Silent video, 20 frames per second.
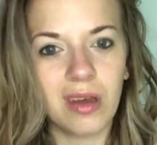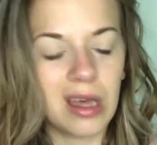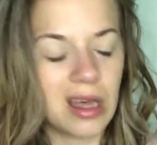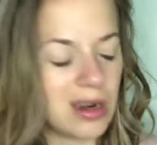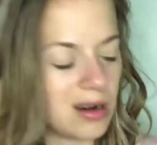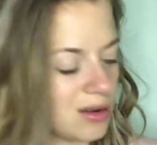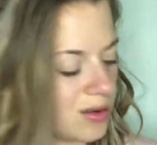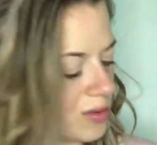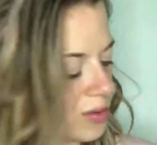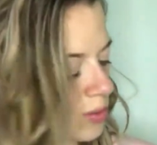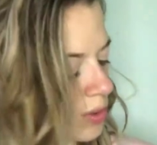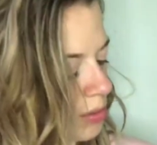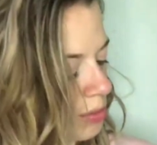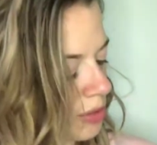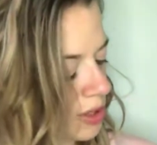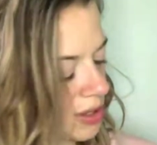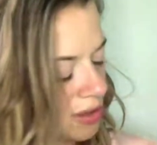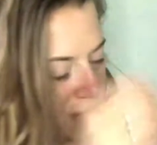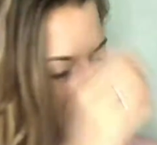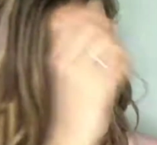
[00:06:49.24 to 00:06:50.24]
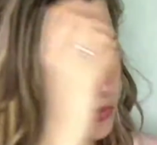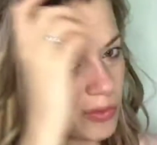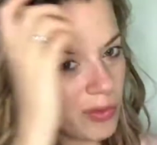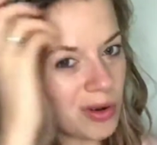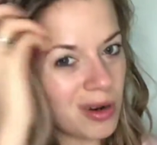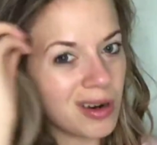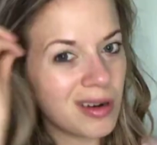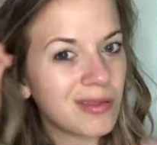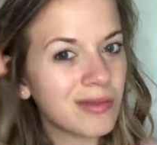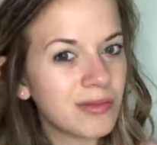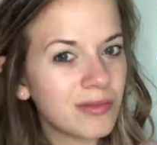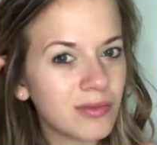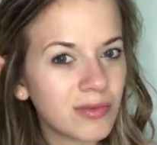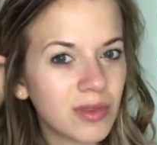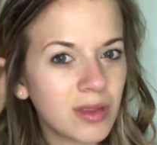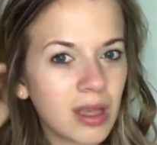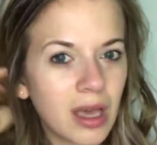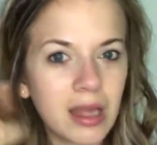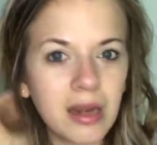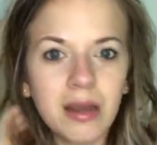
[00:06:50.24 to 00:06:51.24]
don't know the word I'm looking for,
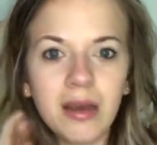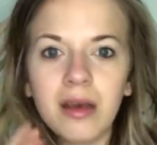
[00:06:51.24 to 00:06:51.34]
kind